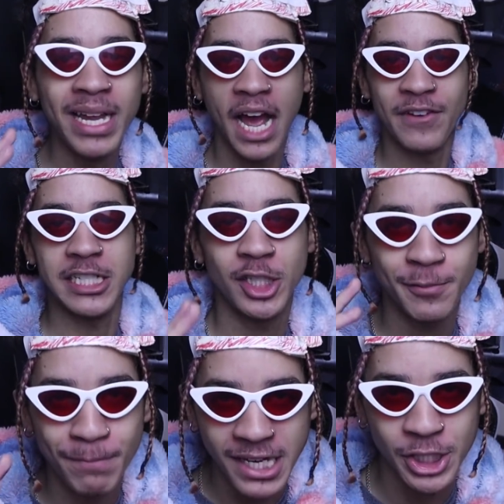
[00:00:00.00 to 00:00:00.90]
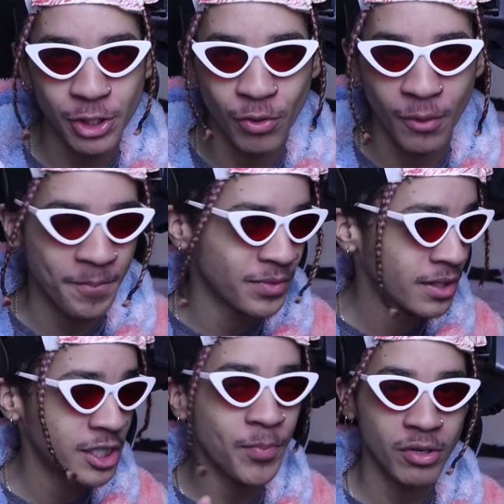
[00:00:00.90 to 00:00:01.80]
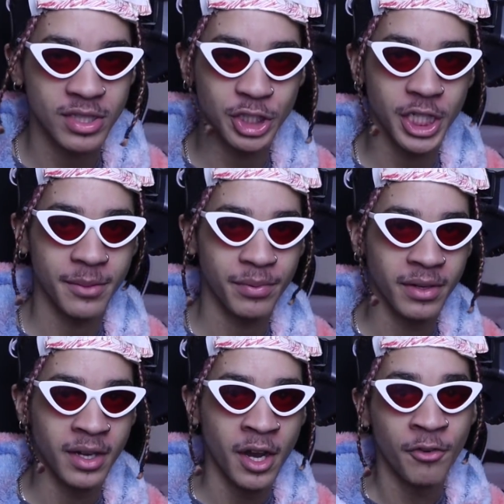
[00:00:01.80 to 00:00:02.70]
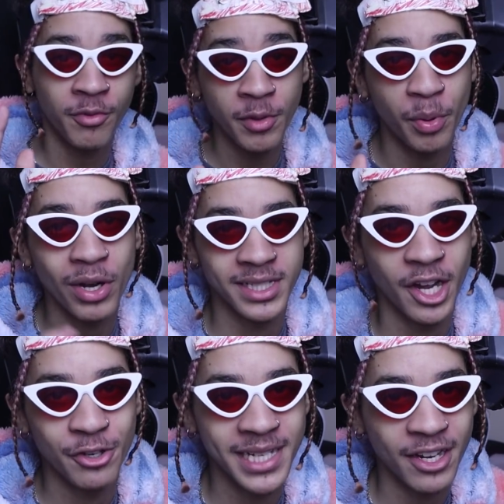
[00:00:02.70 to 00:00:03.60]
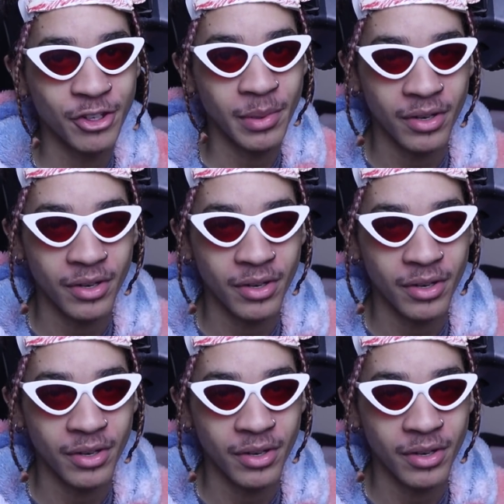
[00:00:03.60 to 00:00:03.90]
We have a special sponsorship from the boys at Otaku